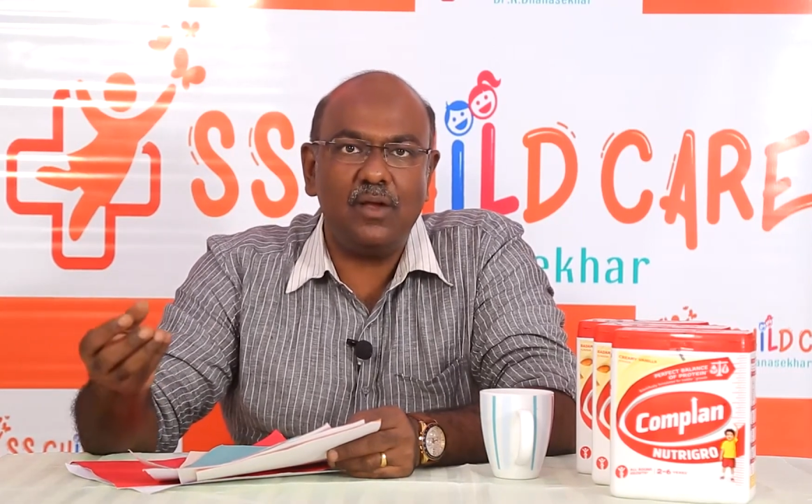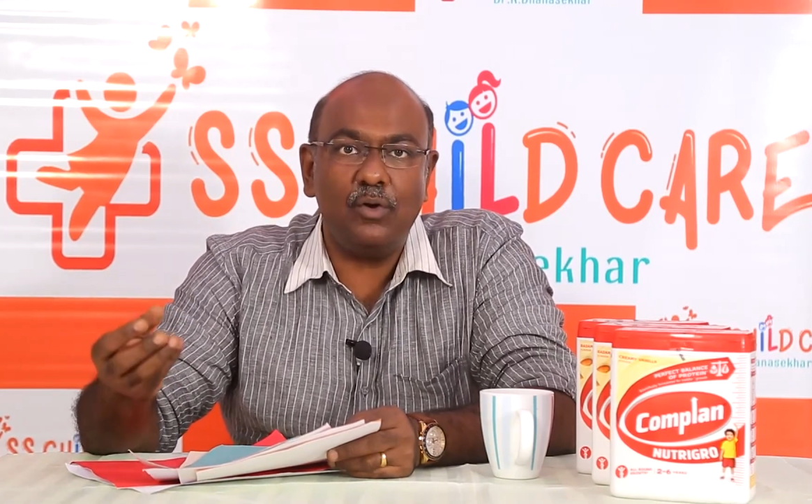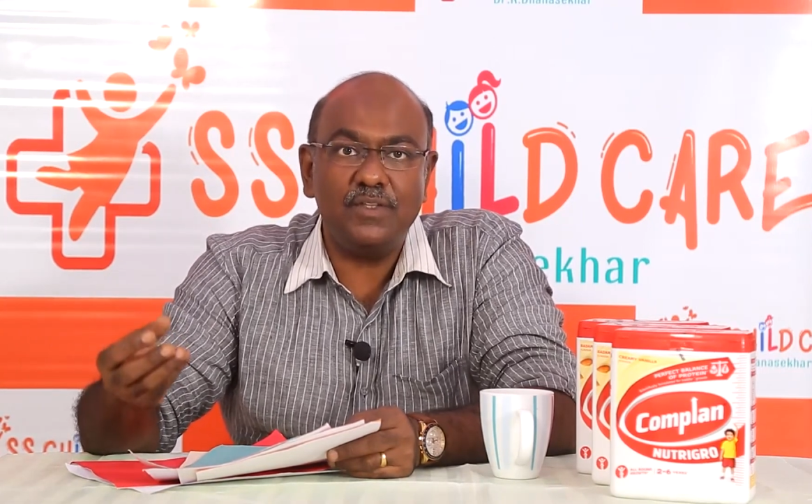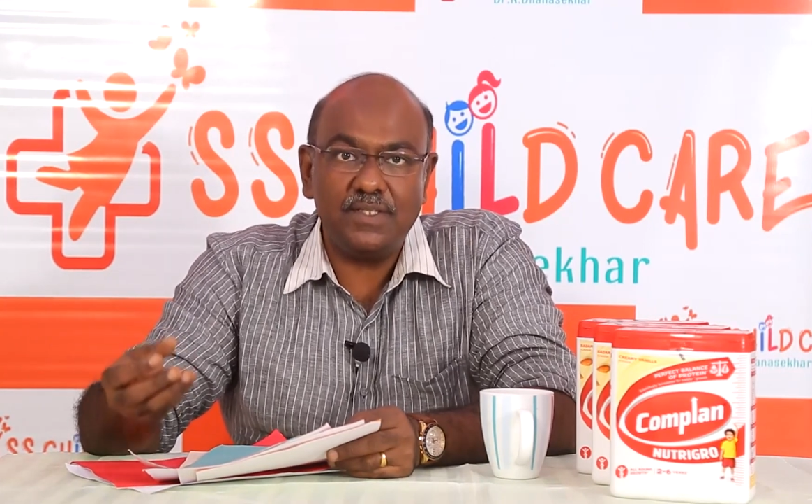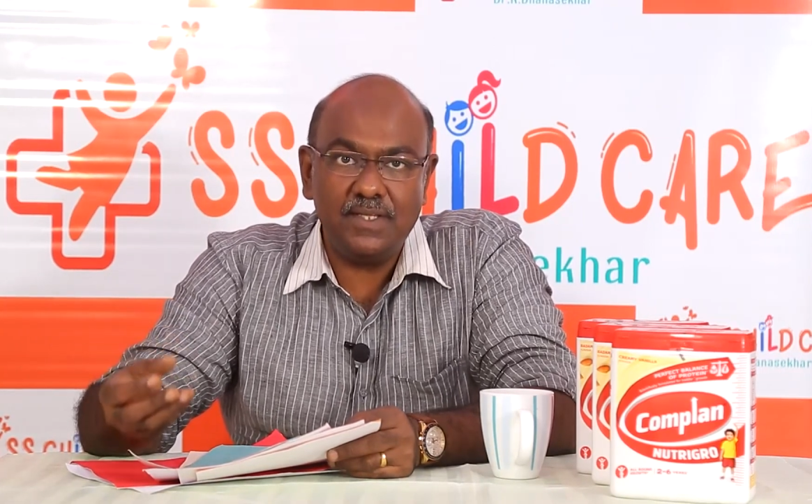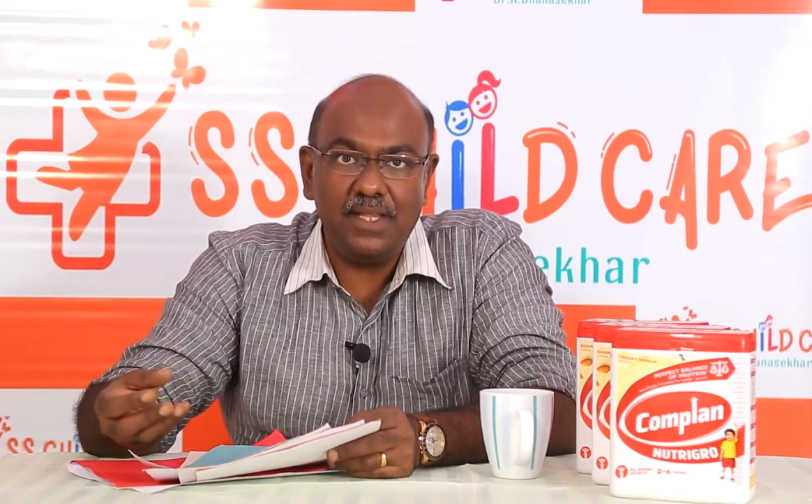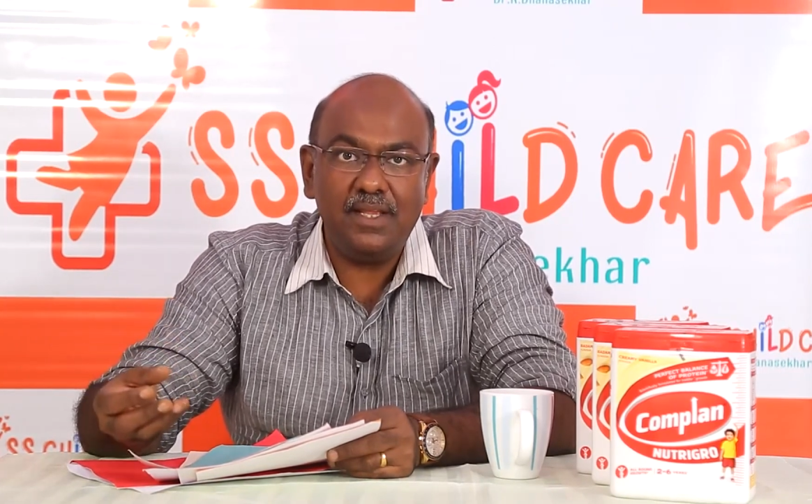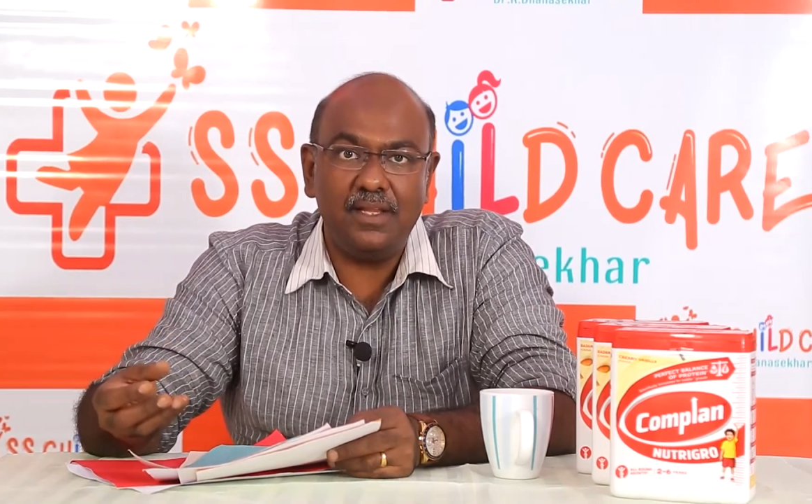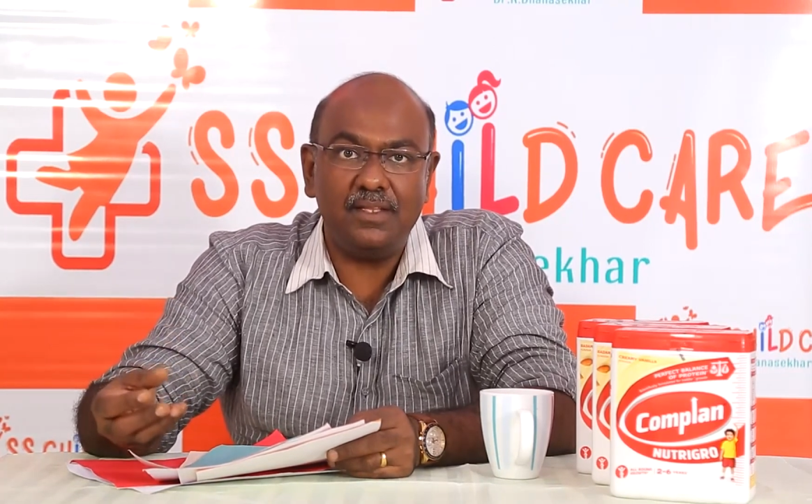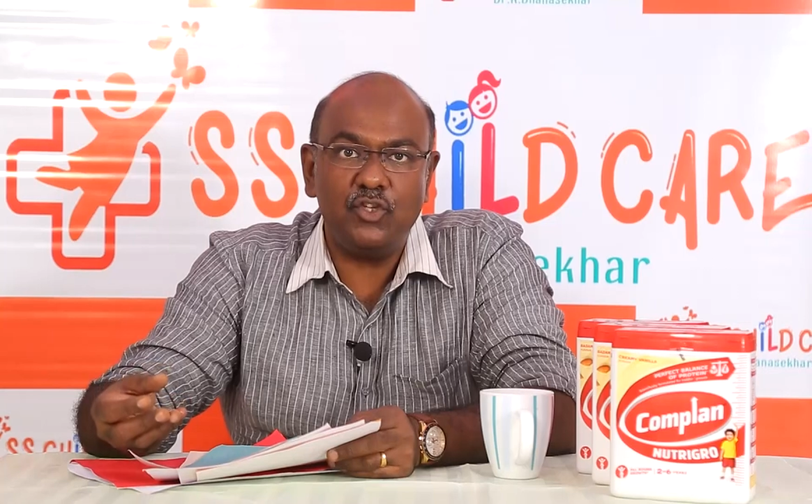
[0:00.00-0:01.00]
or
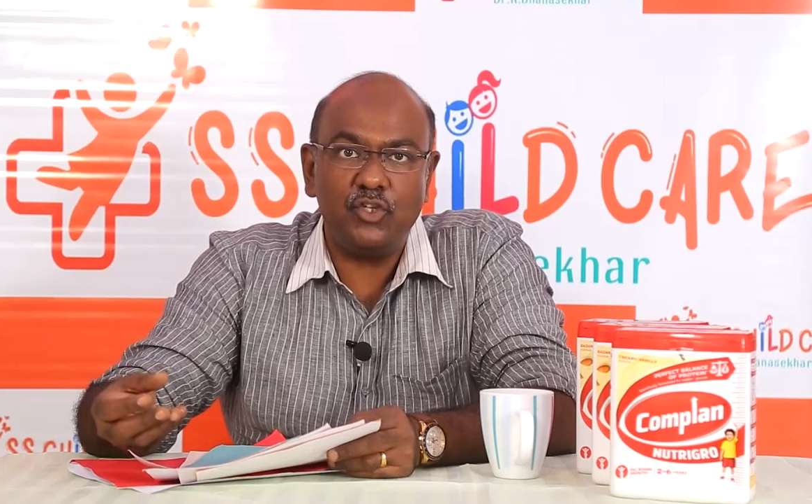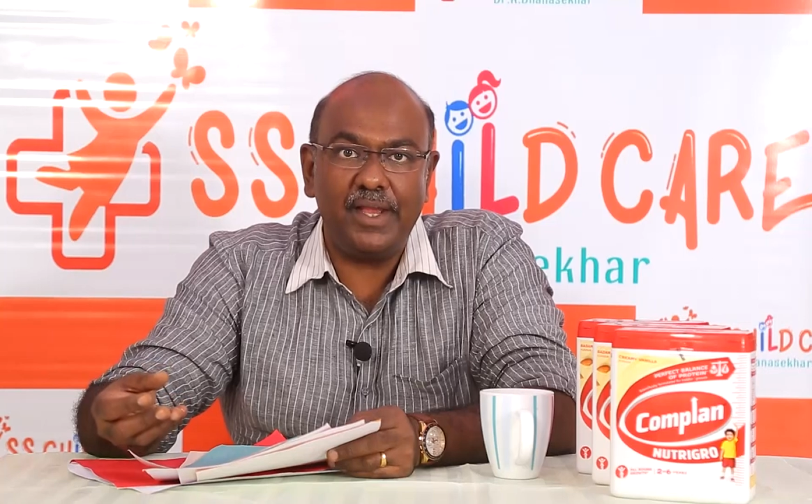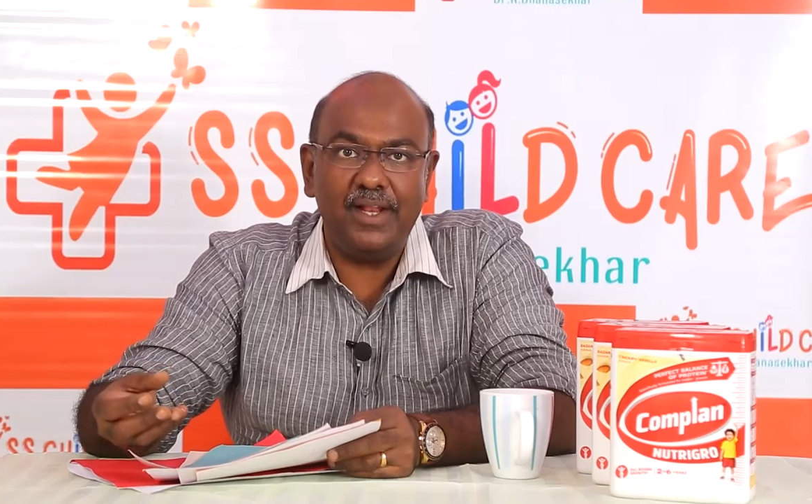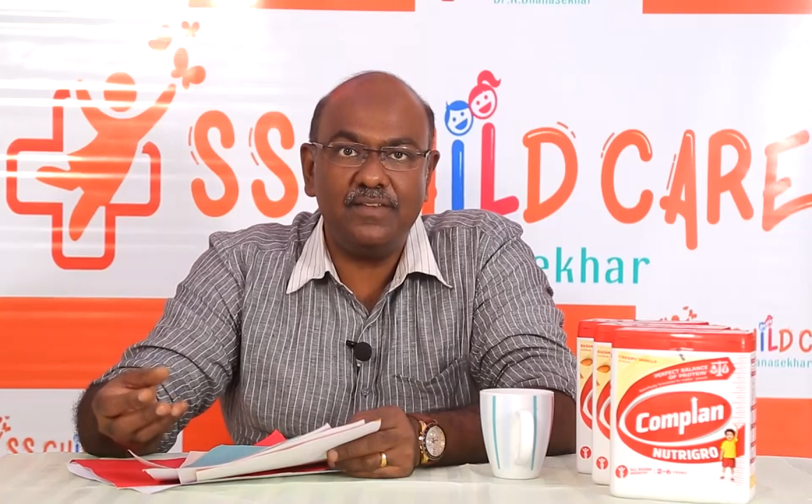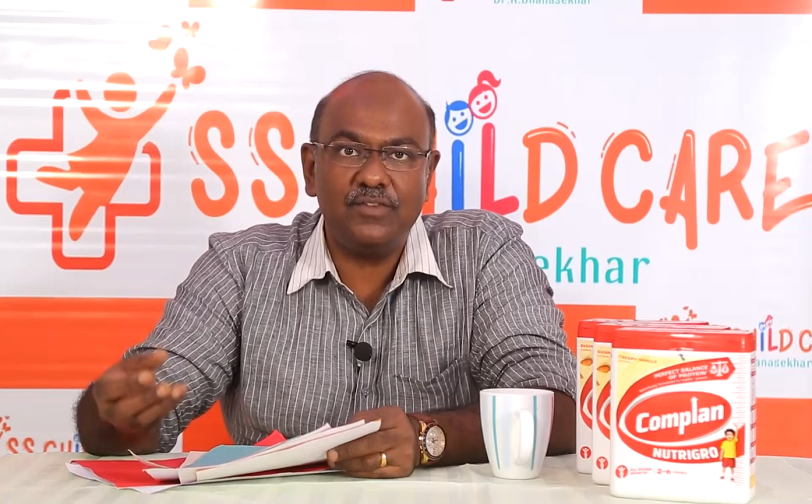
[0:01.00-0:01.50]
see in the child's